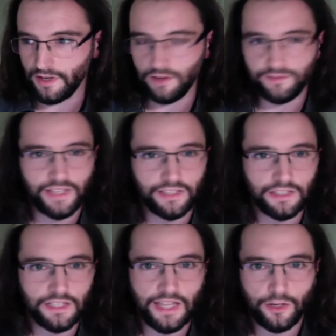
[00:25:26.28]
Daniel
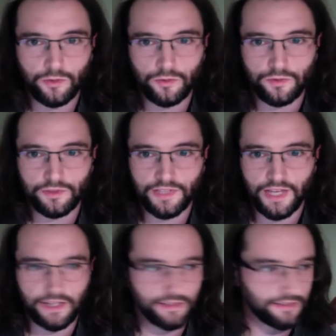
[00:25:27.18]
Clowes
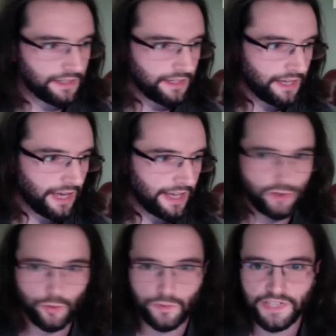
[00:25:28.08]
and
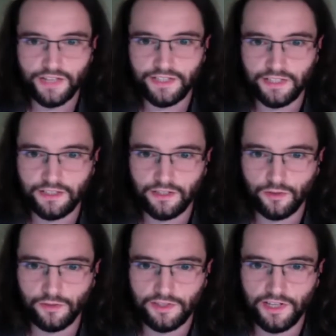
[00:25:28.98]
Ando Musashi. You
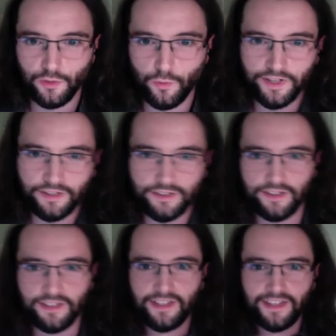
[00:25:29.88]
know, this kind of
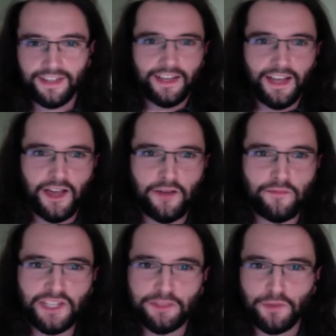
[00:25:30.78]
weird
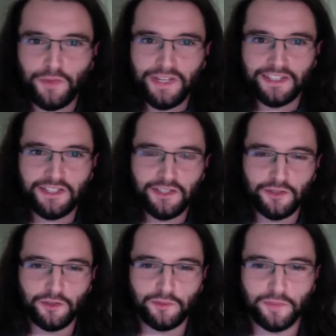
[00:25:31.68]
mix between the
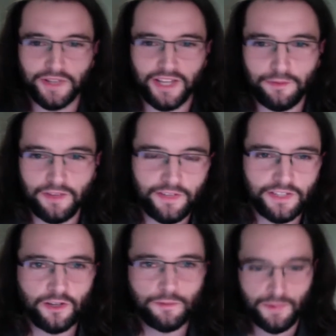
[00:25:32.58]
two. But if you
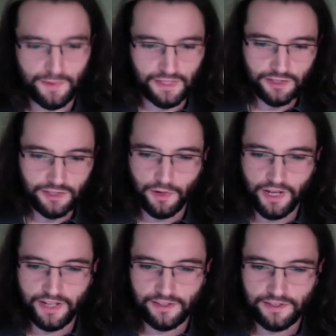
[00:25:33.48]
could talk about maybe the
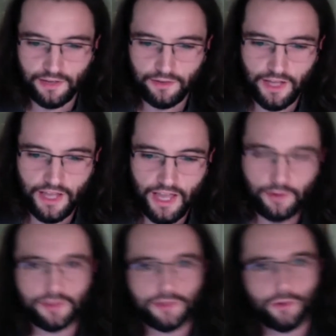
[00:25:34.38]
inspirations, how
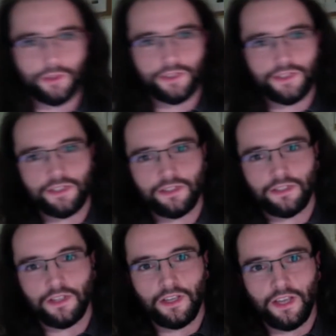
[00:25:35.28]
you sourced,
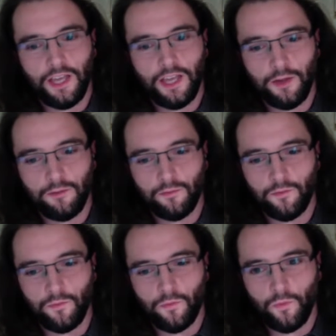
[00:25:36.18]

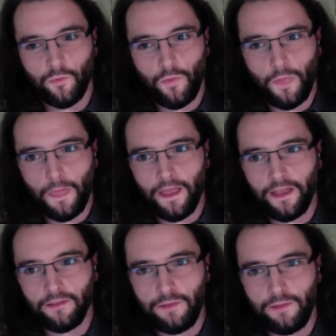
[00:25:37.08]

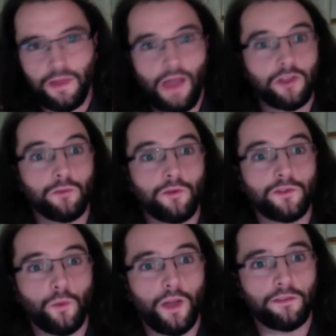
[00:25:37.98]
maybe how you
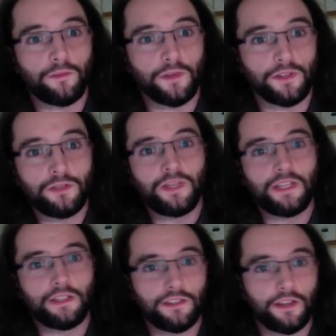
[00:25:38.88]
moved away from your
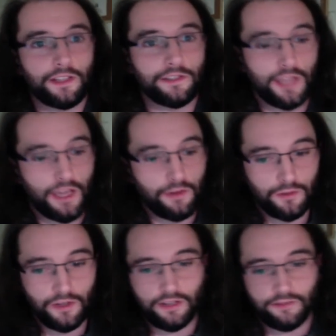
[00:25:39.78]
toony designs to how
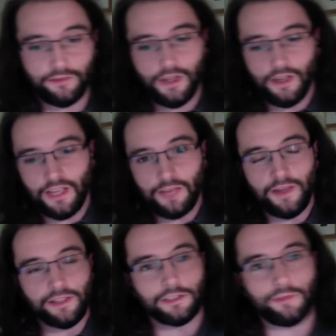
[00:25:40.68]
you kind of came
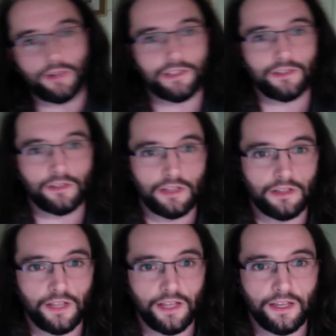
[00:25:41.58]
back to this very
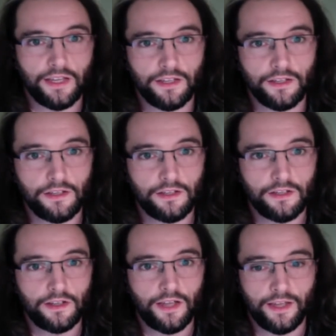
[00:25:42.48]
subtle,
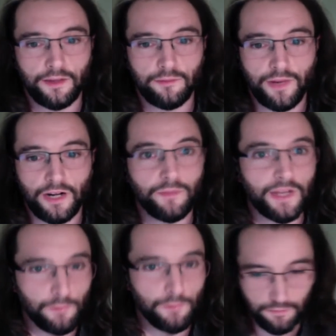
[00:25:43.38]
bare
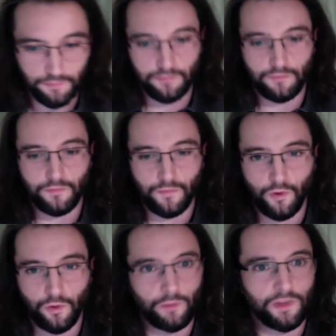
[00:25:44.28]
minimum,
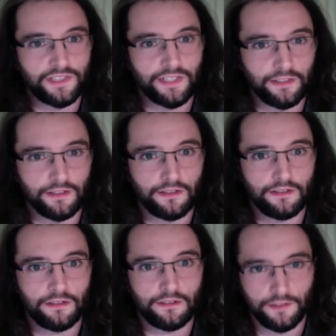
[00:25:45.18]
only what's needed
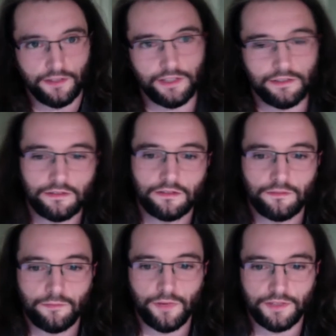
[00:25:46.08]
design
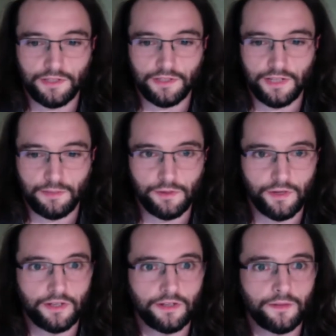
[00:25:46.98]
process. That'd be great.